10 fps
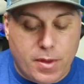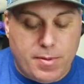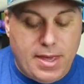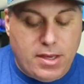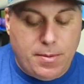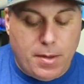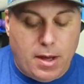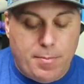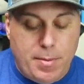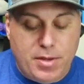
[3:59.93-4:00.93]
Gig,
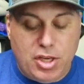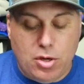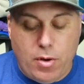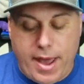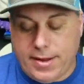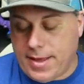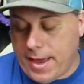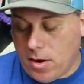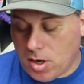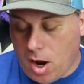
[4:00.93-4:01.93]
uh, Mimikyu, and
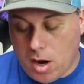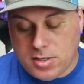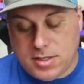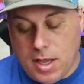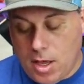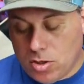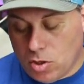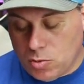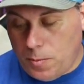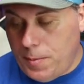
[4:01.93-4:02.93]
Gengar cards.
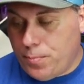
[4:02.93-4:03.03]
Those would be